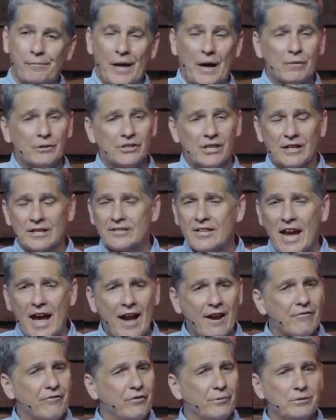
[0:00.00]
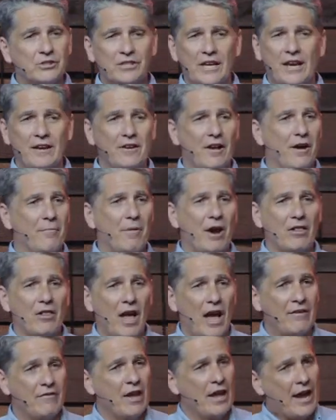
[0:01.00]
That was an attack from Satan on my
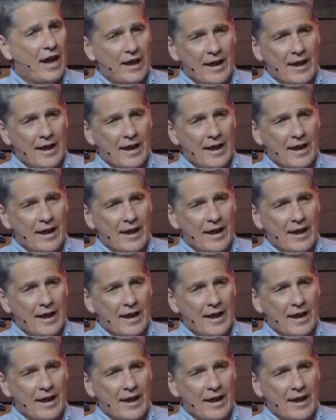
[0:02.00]
life.